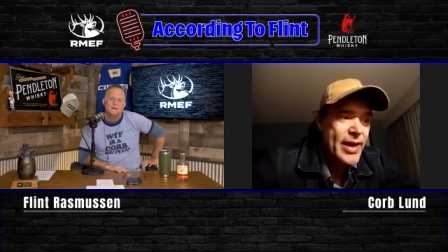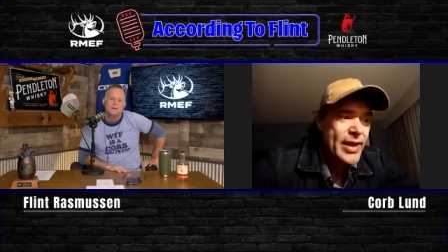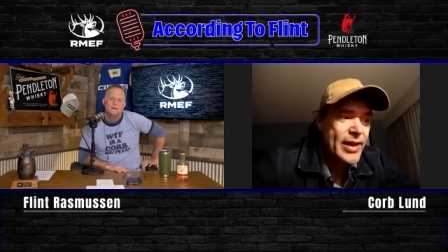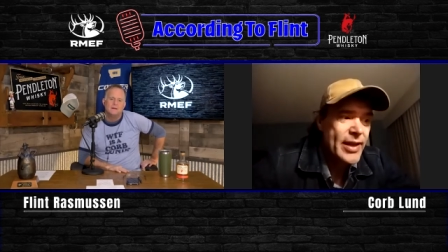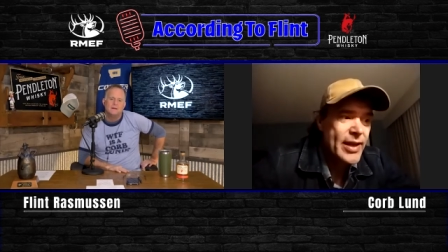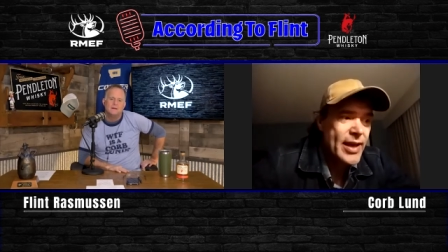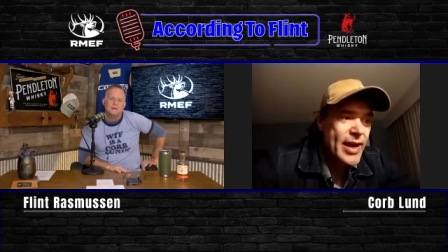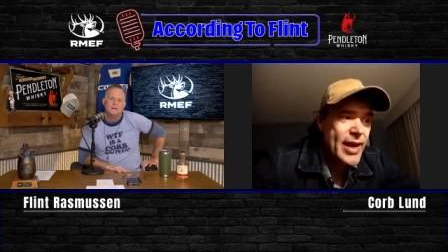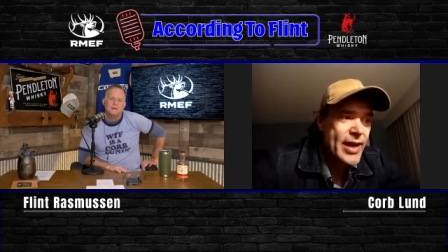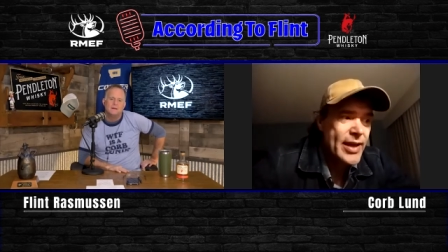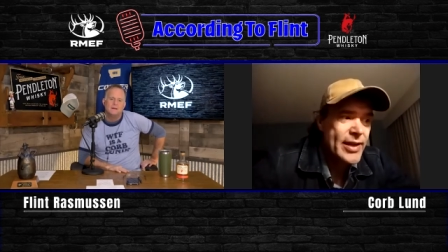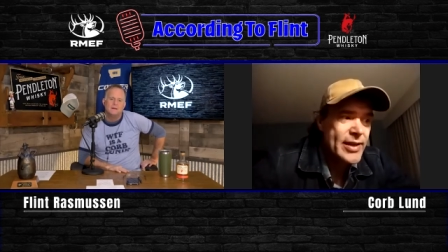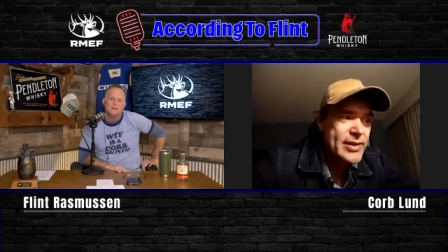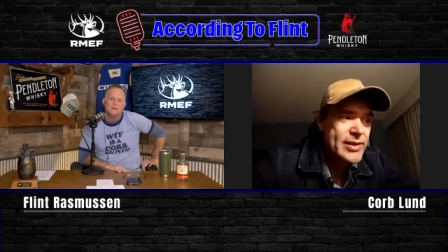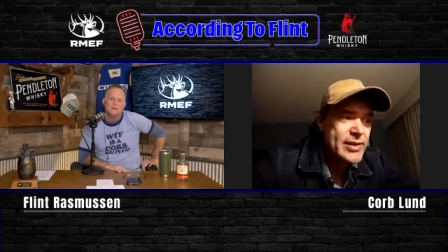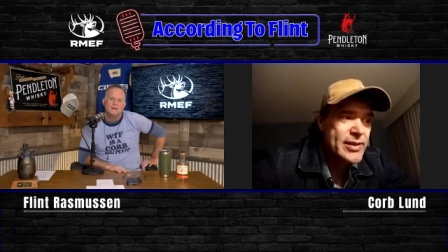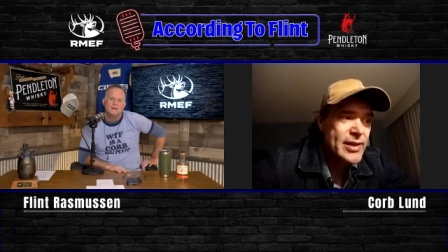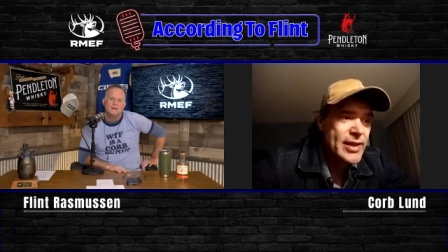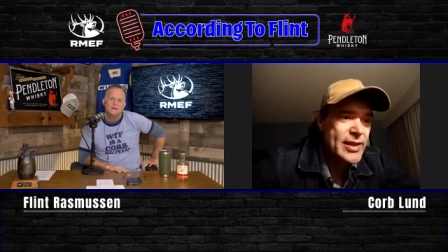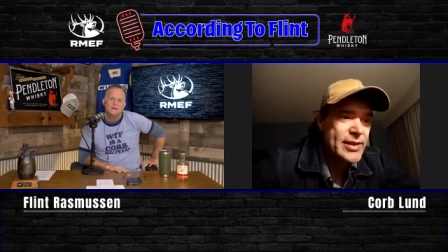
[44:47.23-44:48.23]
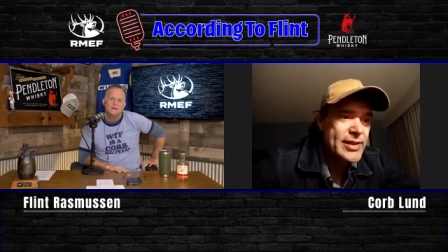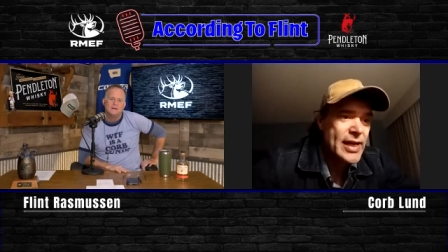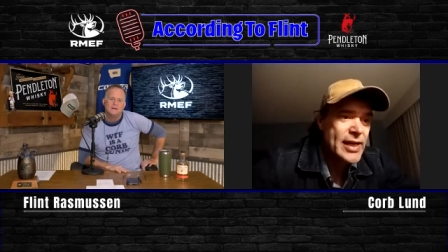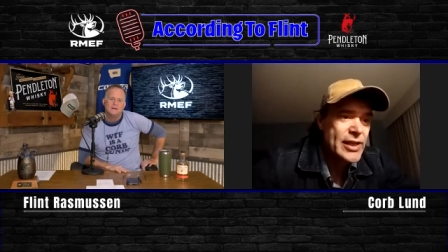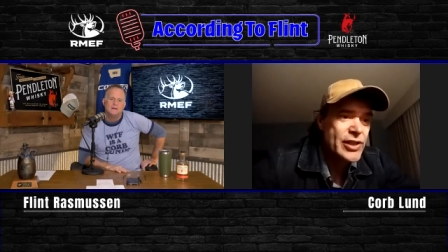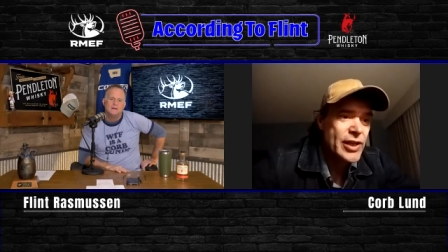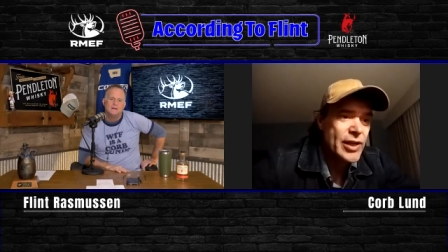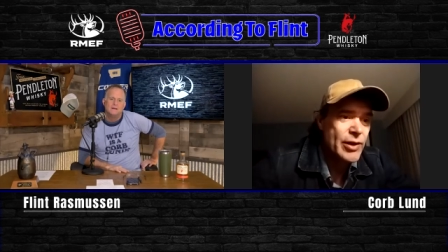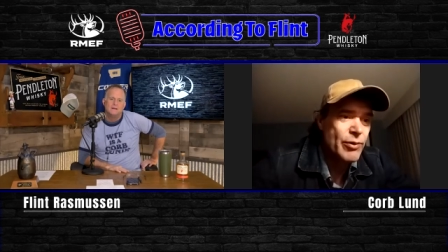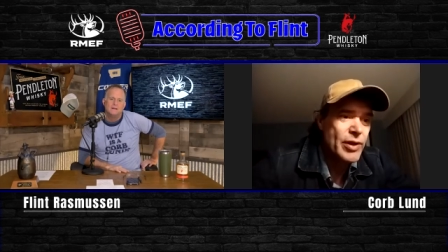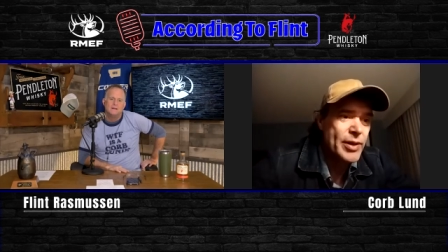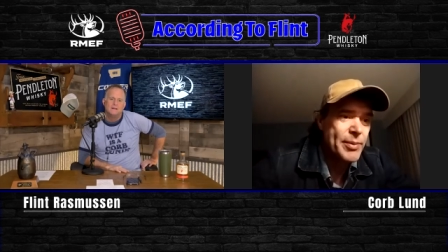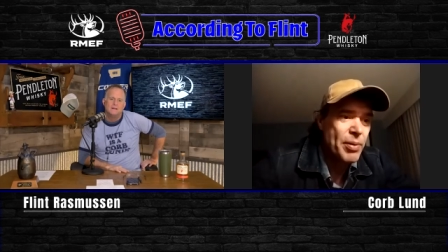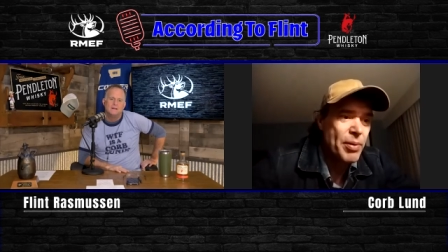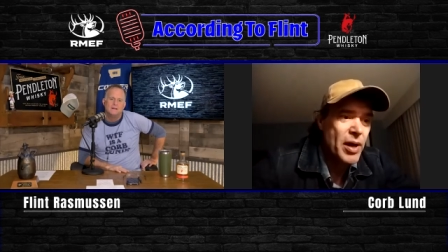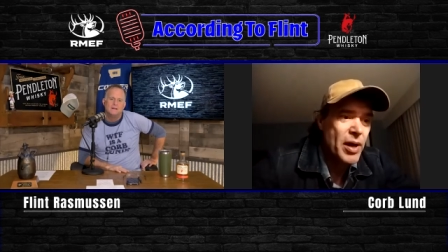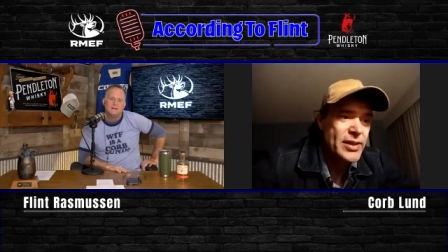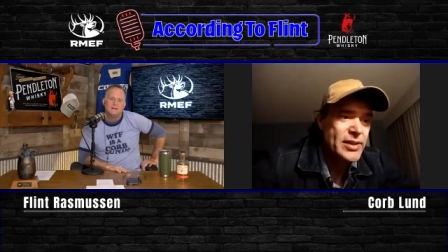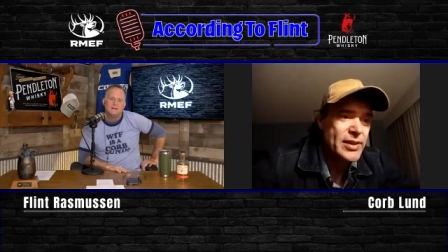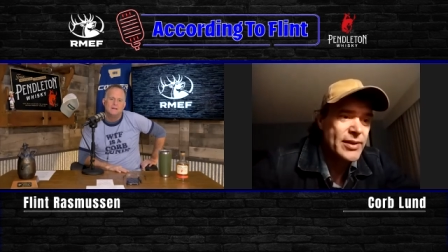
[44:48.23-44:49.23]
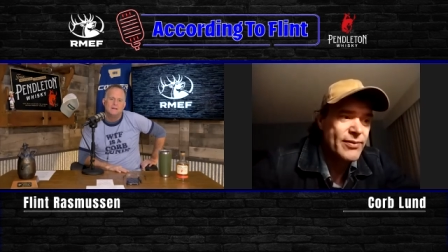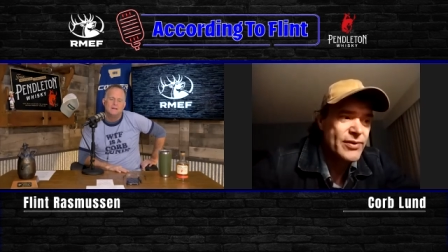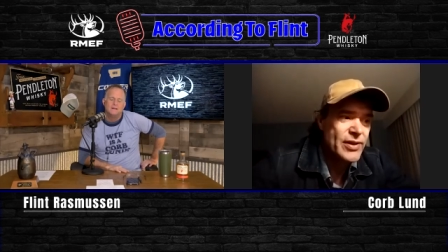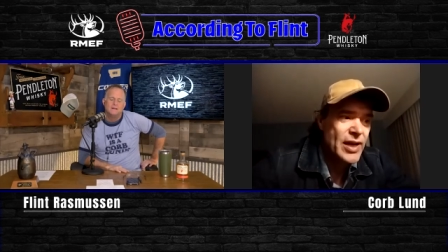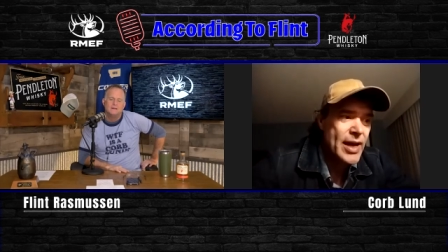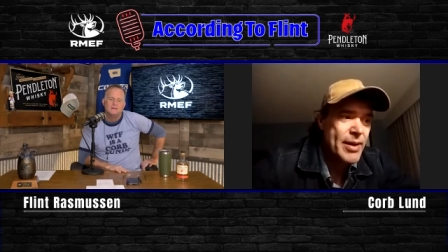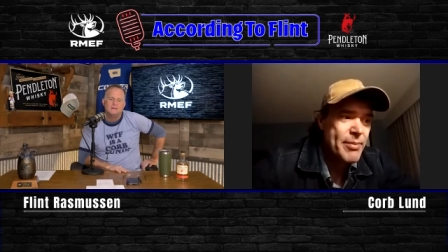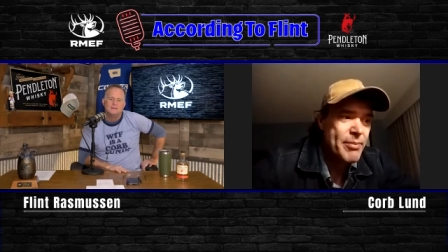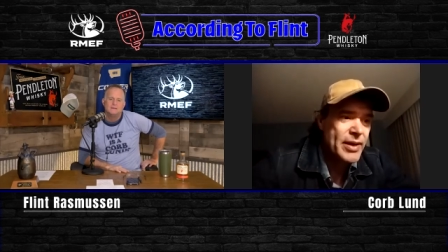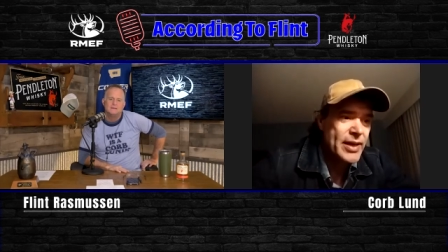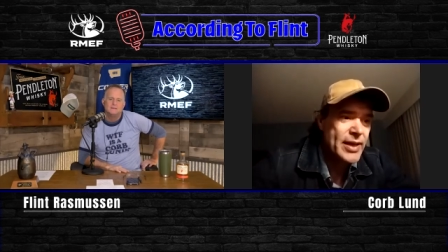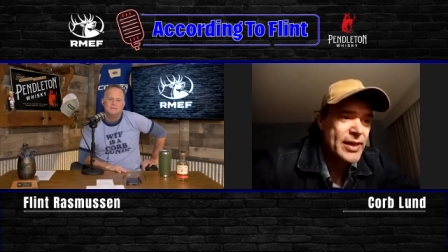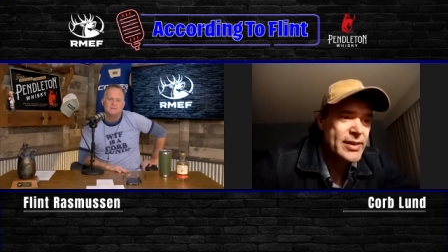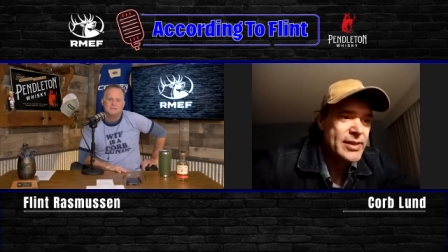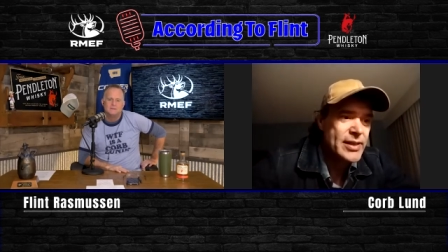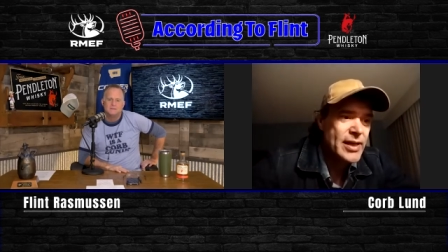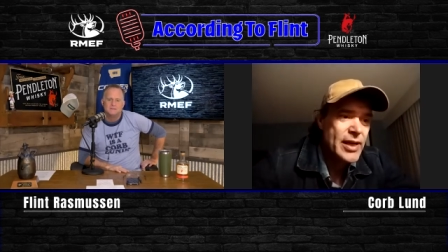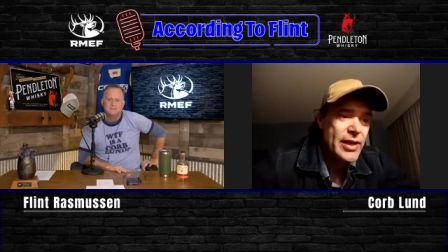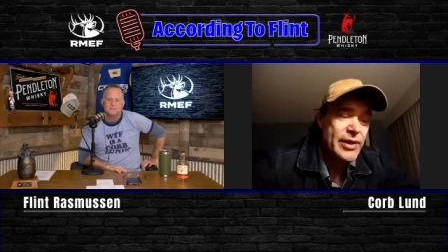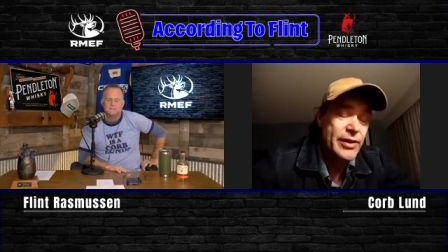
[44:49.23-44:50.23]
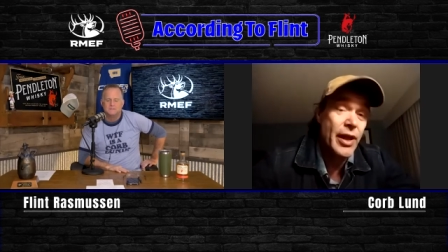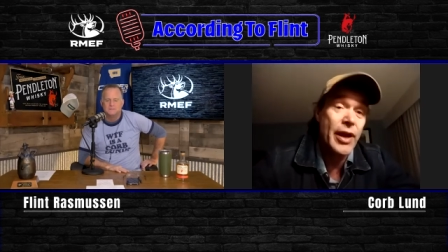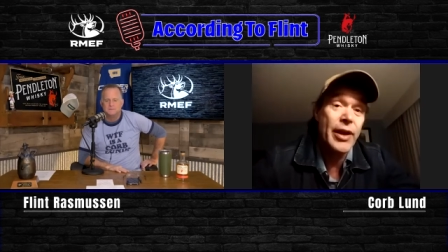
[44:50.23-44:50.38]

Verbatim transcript: and and it's it's actually a really positive time because